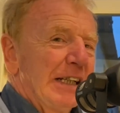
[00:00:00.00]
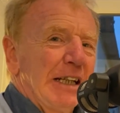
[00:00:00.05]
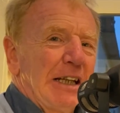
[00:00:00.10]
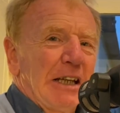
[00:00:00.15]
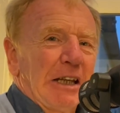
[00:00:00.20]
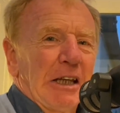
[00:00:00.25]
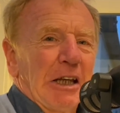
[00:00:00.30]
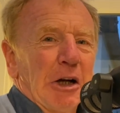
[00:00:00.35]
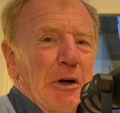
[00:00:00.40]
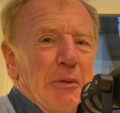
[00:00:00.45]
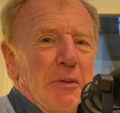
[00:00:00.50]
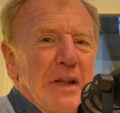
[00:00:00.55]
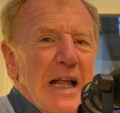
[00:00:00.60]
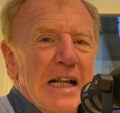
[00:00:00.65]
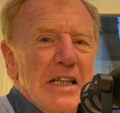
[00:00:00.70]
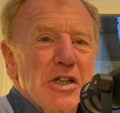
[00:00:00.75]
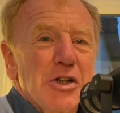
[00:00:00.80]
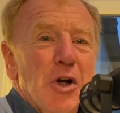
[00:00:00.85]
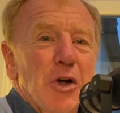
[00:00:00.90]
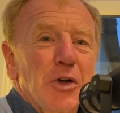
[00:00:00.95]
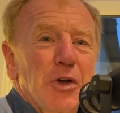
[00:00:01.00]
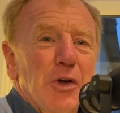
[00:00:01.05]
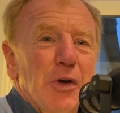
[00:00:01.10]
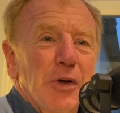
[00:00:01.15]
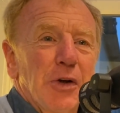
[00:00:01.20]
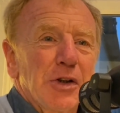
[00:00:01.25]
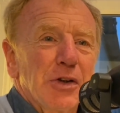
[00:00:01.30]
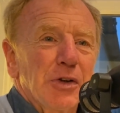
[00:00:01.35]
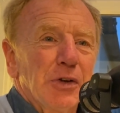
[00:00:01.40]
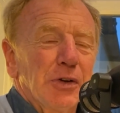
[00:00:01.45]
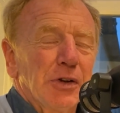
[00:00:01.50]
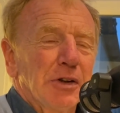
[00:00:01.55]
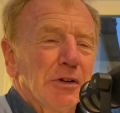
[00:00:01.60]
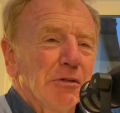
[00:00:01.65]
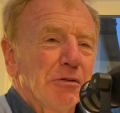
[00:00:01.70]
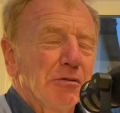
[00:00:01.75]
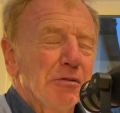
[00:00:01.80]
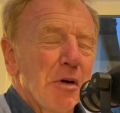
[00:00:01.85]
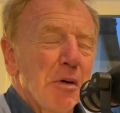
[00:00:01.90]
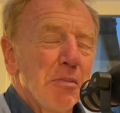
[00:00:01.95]
that's not going to sort
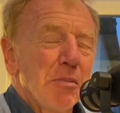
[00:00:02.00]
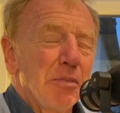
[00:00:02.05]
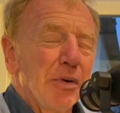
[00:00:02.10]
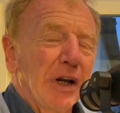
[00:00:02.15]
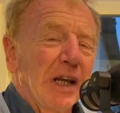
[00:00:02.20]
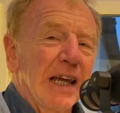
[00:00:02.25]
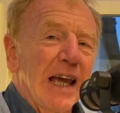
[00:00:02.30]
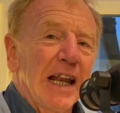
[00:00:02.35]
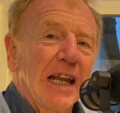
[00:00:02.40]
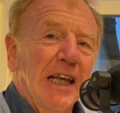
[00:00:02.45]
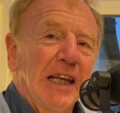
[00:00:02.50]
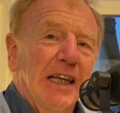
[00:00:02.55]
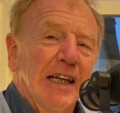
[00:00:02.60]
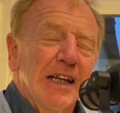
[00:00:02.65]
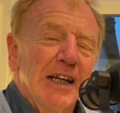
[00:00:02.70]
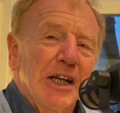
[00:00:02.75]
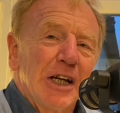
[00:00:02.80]
of bring any